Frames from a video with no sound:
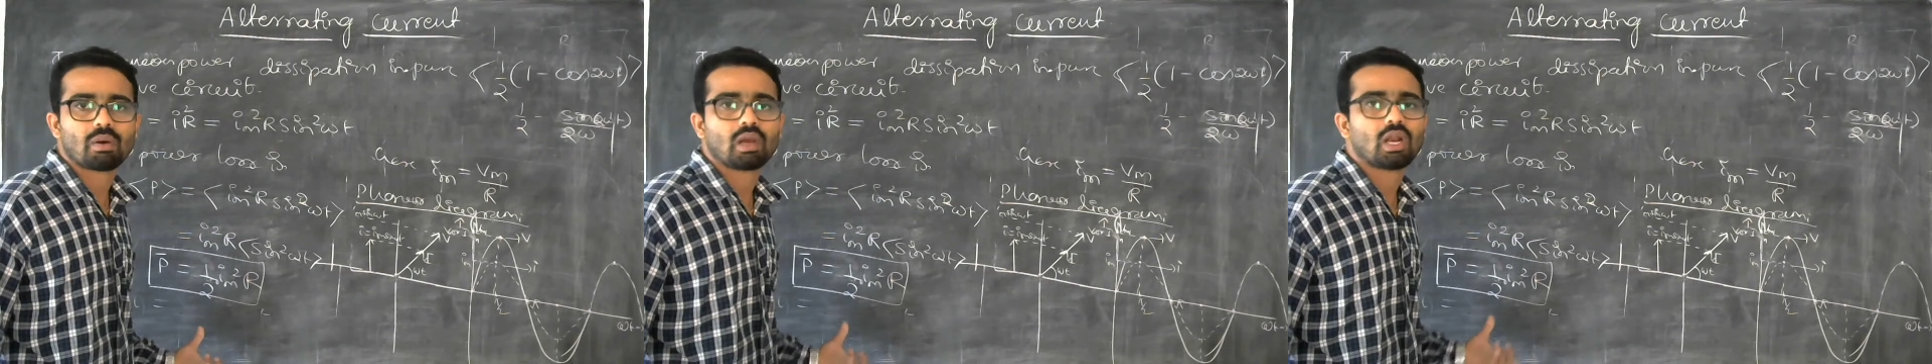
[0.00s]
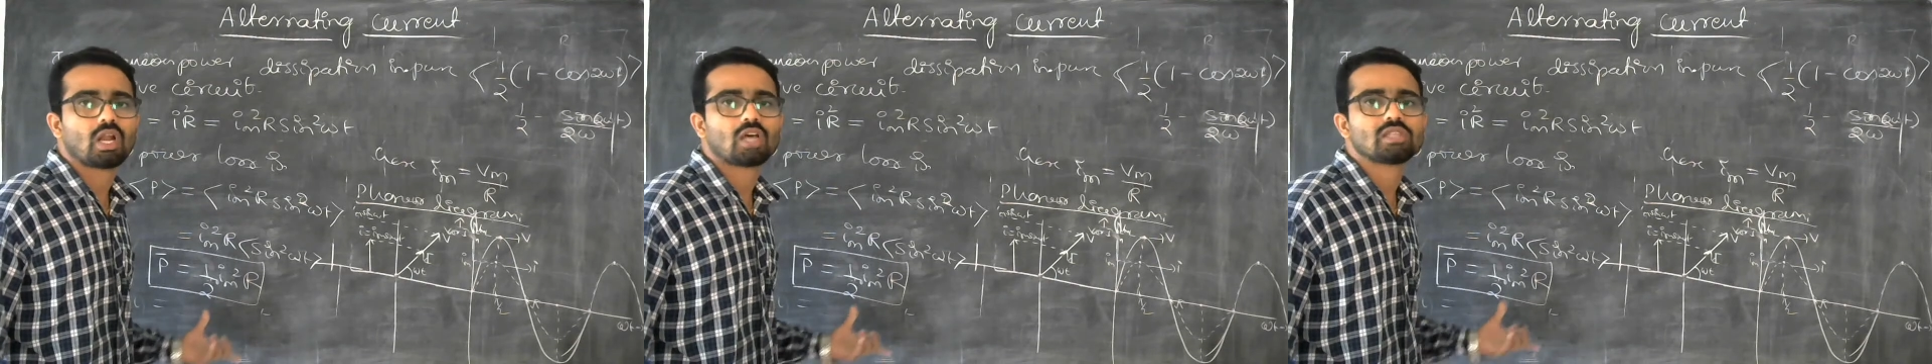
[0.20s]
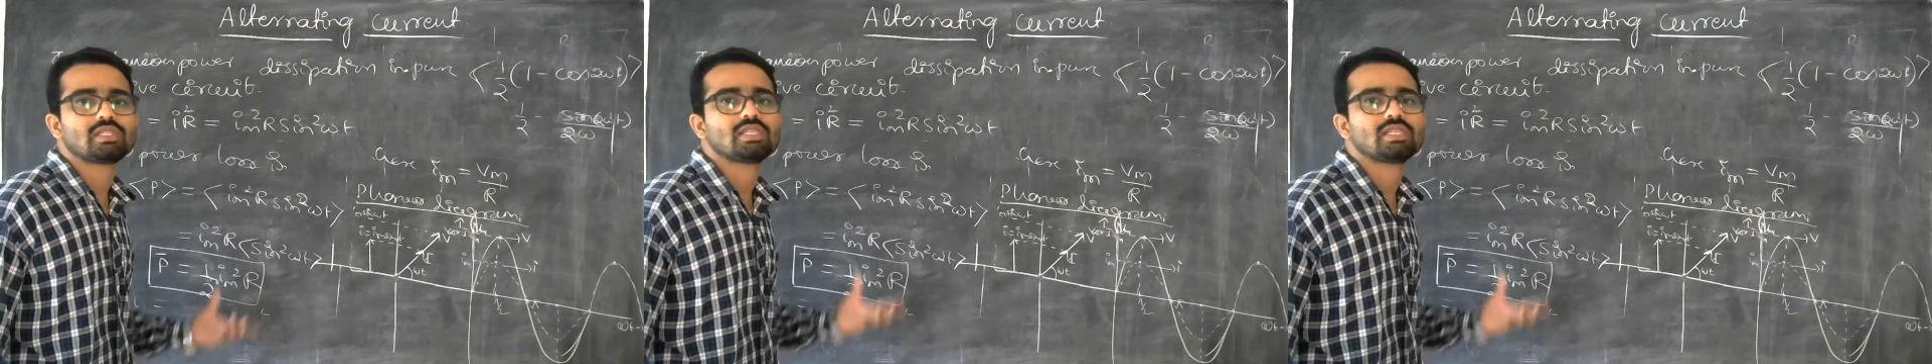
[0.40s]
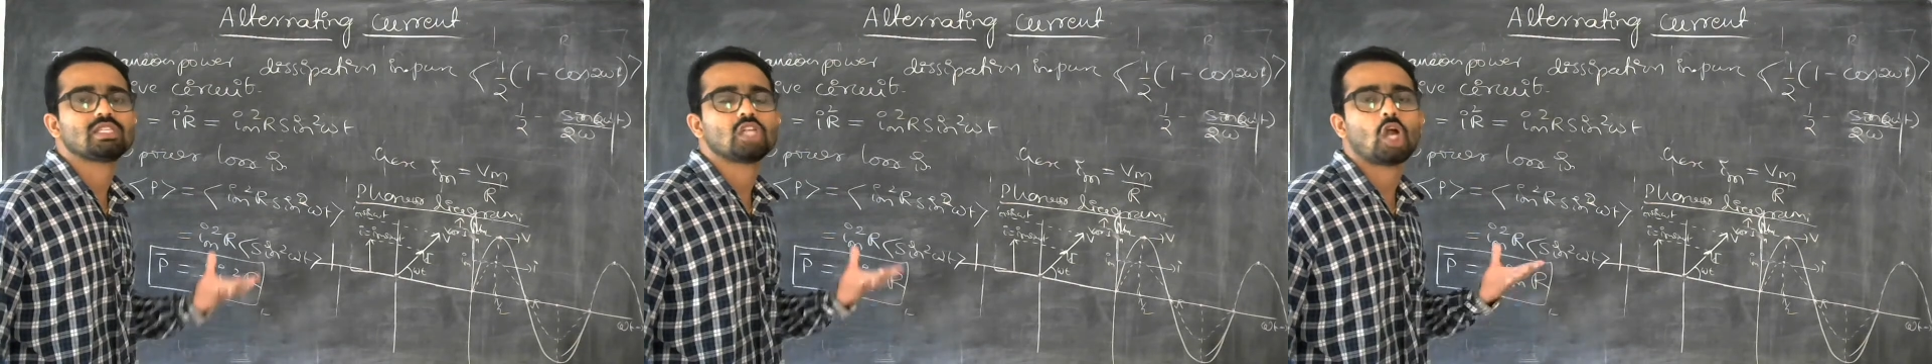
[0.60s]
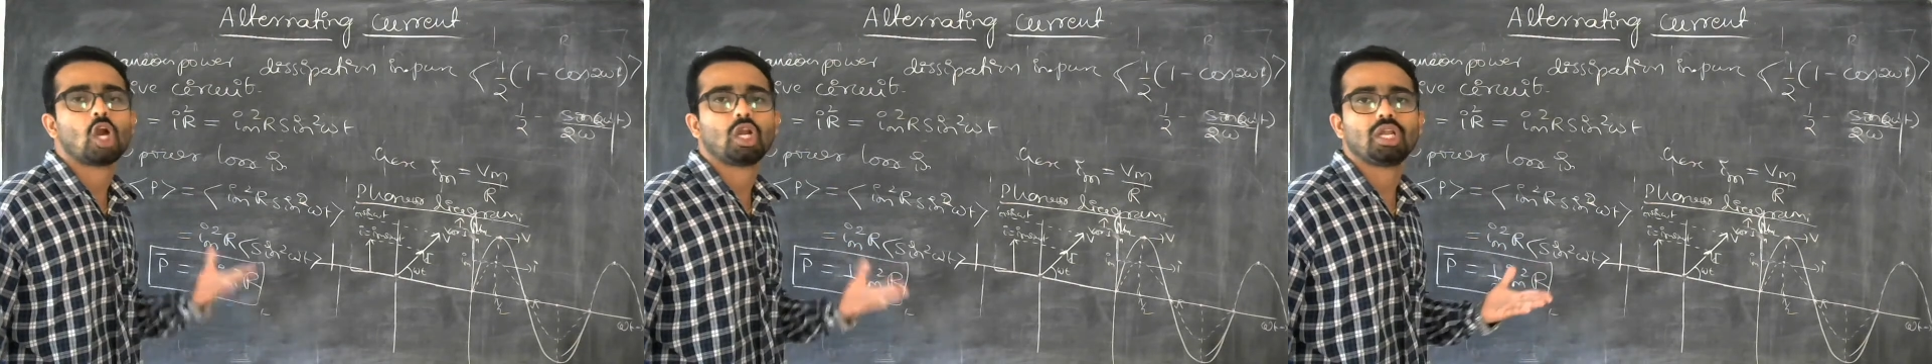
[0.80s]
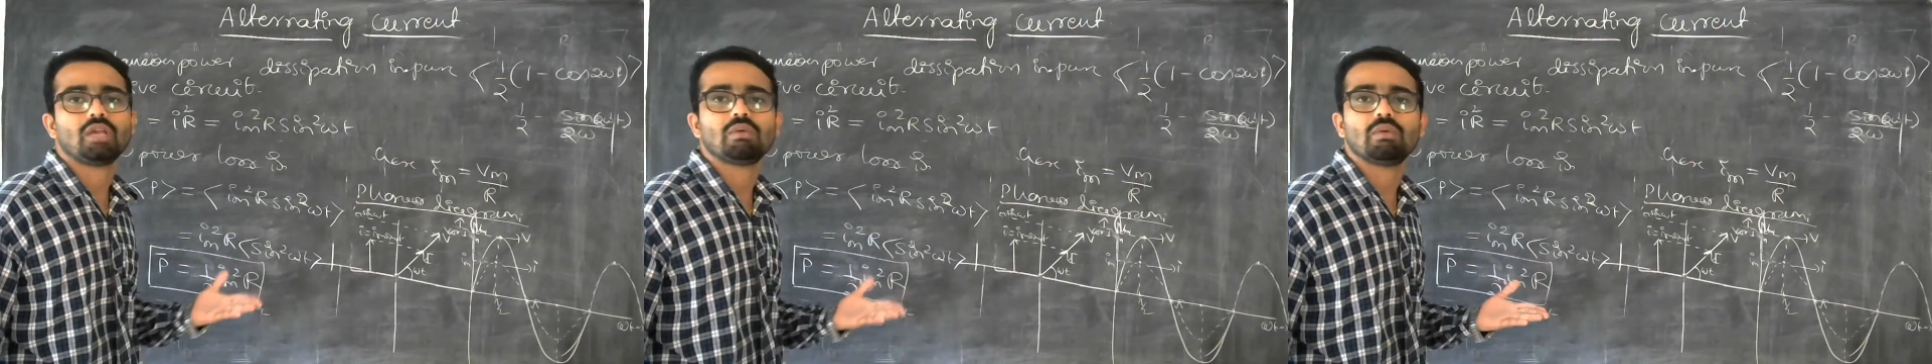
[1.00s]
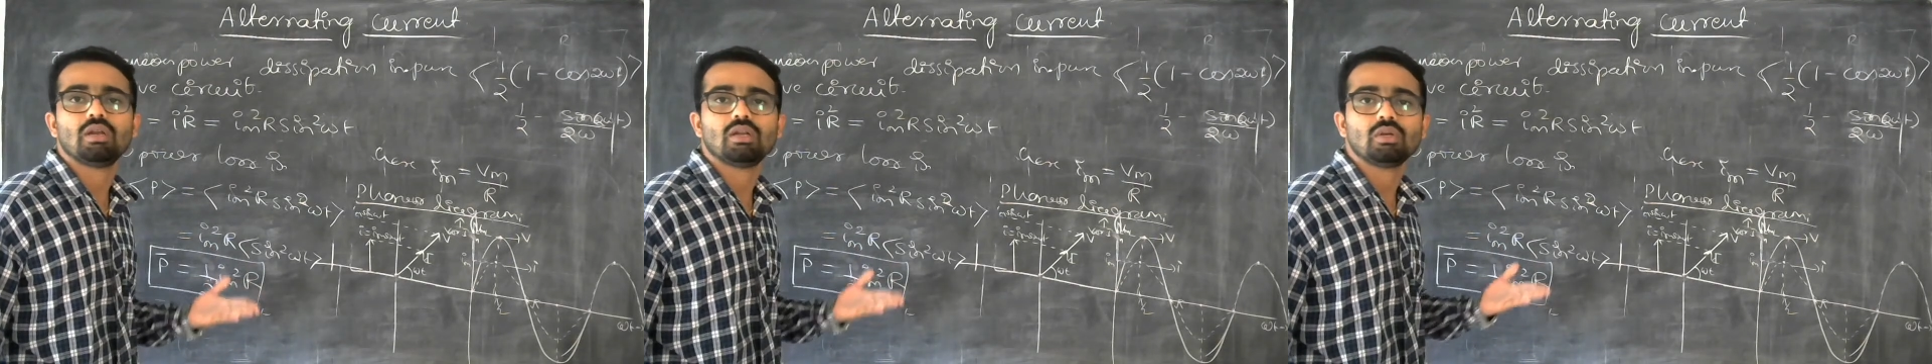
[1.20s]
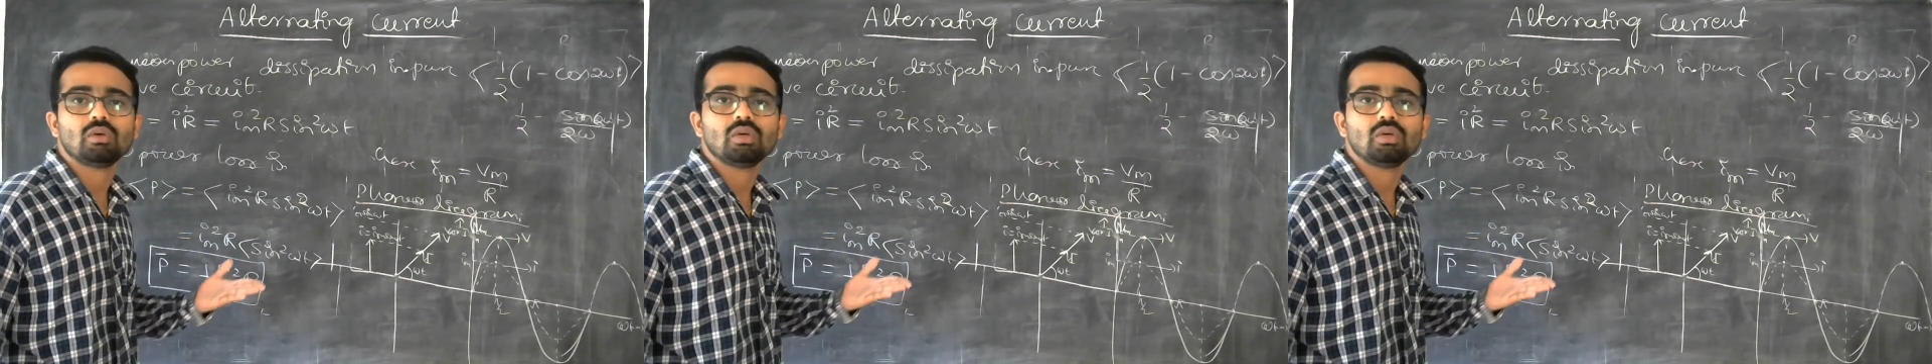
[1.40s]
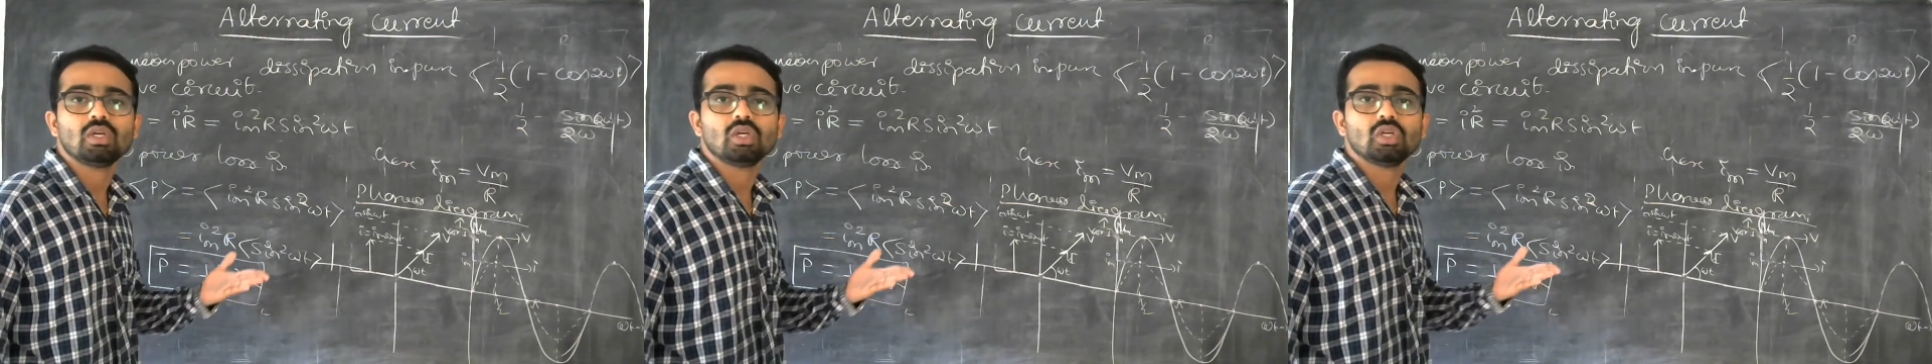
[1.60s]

loss is not equal to